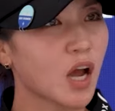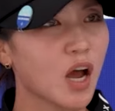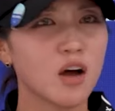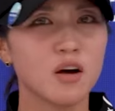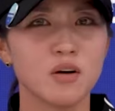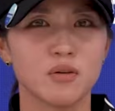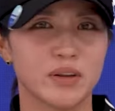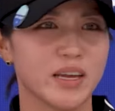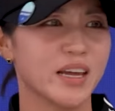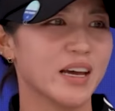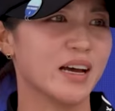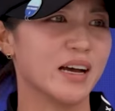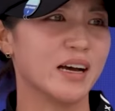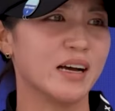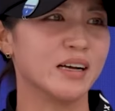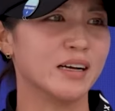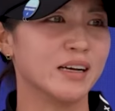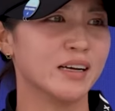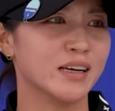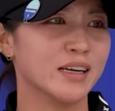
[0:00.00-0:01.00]
Oh,
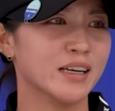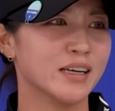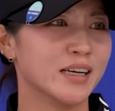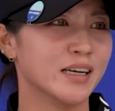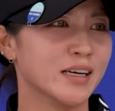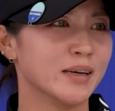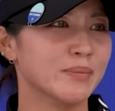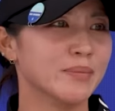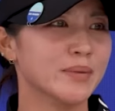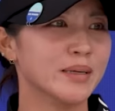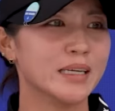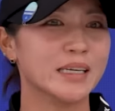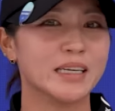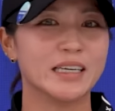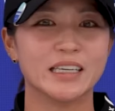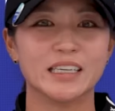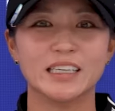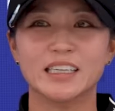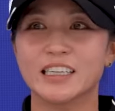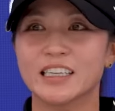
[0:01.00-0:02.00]
yeah. I
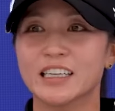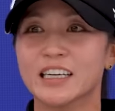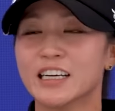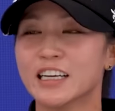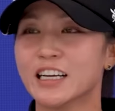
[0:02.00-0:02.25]
mean,